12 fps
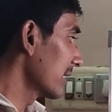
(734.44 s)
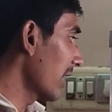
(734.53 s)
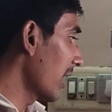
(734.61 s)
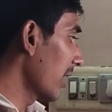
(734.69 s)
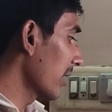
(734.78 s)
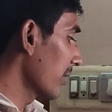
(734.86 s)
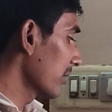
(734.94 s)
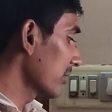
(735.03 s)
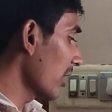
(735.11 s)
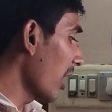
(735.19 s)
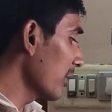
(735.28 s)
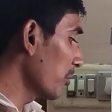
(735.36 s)
the
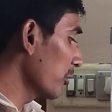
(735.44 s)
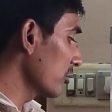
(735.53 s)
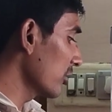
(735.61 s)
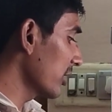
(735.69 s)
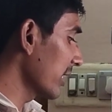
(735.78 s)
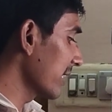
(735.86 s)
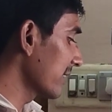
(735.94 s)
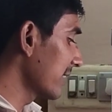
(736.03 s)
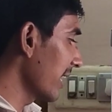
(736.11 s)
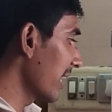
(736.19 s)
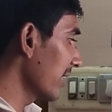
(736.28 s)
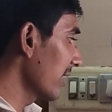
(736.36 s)
third position is
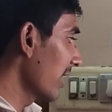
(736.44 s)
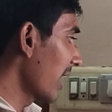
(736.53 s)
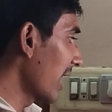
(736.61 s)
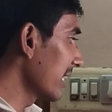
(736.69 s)
there